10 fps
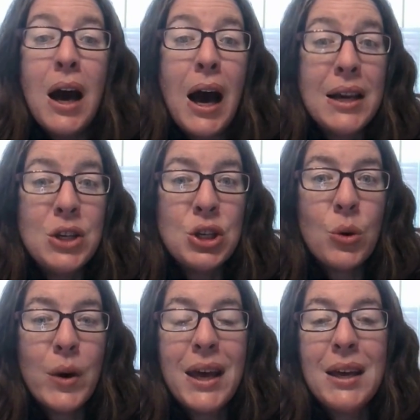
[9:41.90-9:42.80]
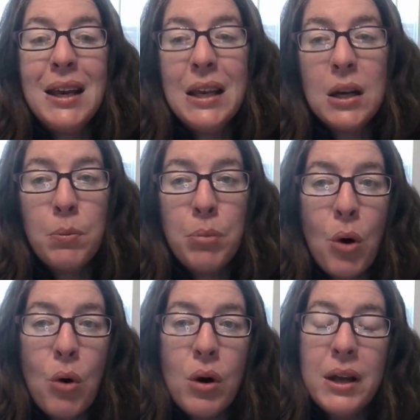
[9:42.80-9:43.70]
I just go ahead in a
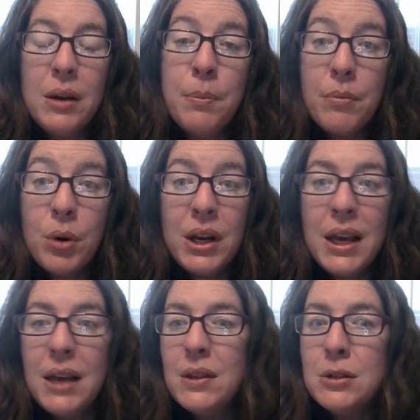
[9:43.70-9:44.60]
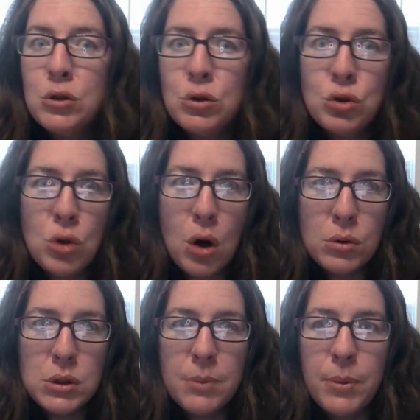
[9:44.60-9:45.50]
bowl and put in, this is so
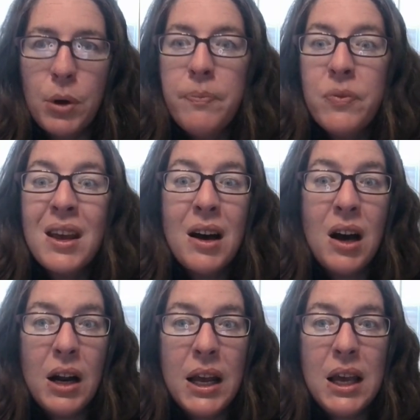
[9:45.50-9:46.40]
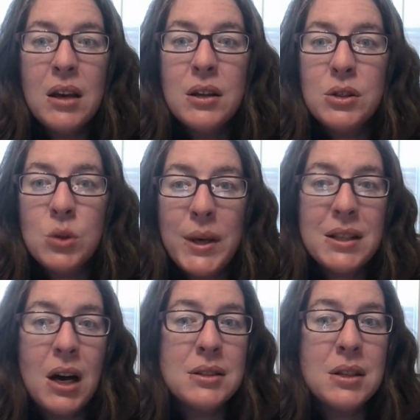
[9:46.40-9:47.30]
simple, honey, soy
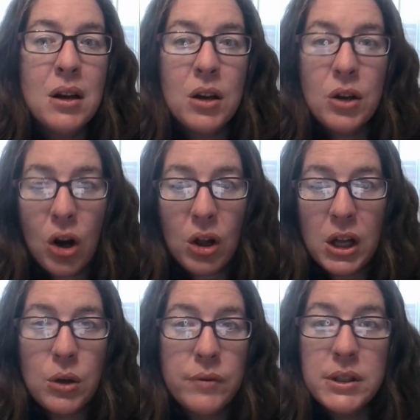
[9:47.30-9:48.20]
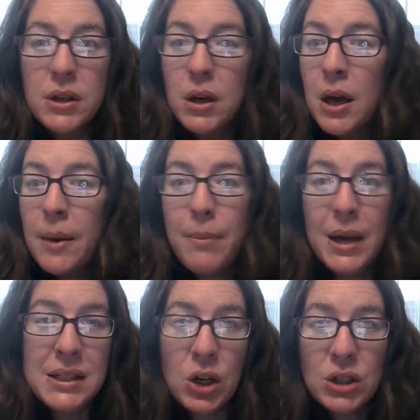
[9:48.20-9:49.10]
sauce, garlic cloves.
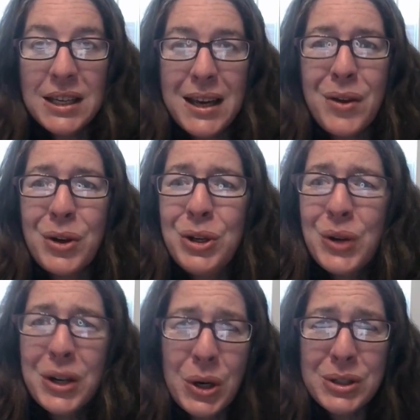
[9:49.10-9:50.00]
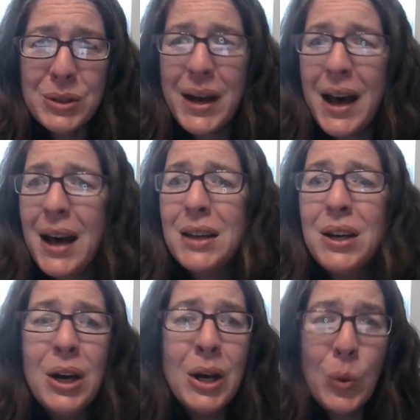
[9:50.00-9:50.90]
Mix it all together. You can also add
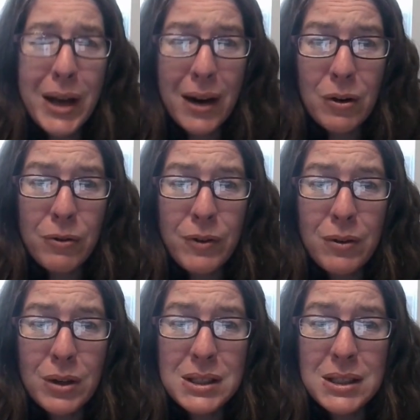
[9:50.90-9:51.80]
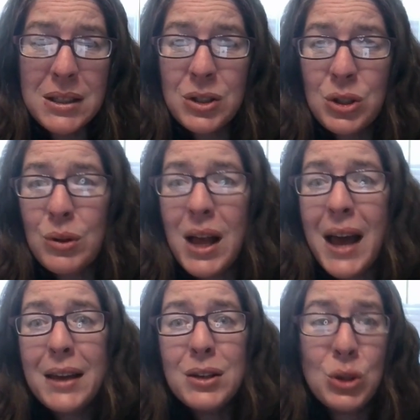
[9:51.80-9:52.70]
whatever favorite seasonings you
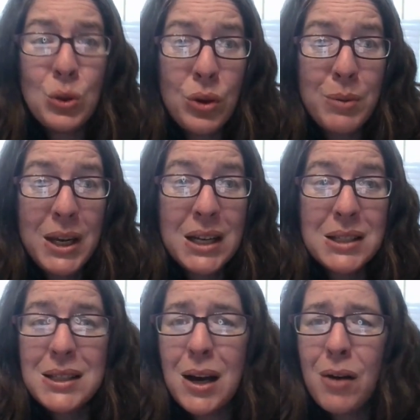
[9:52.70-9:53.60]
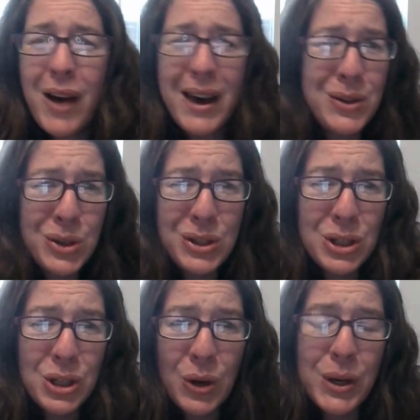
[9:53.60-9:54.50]
like to the meat itself. I usually
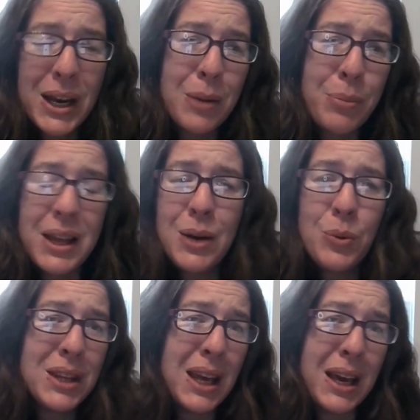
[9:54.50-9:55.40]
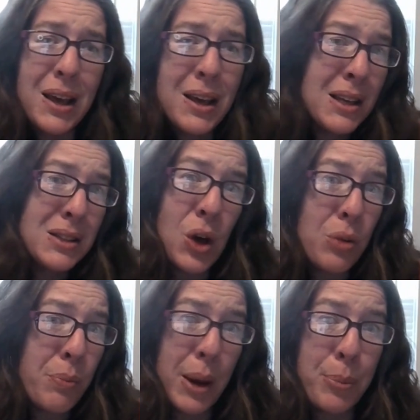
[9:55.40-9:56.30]
just go kind of plain with like
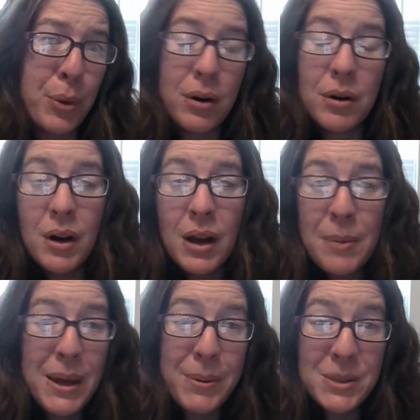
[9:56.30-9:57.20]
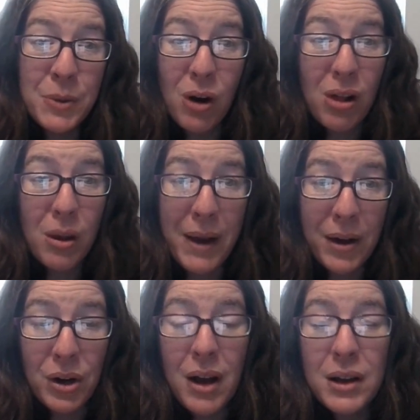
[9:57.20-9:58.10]
salt, pepper, maybe some garlic
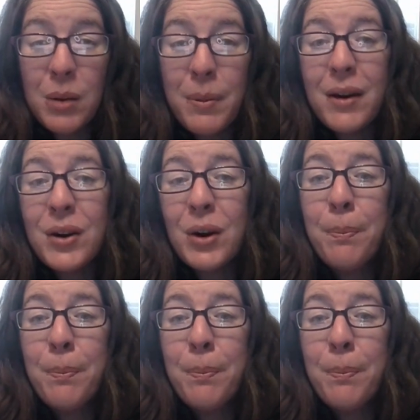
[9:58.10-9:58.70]
powder, onion powder.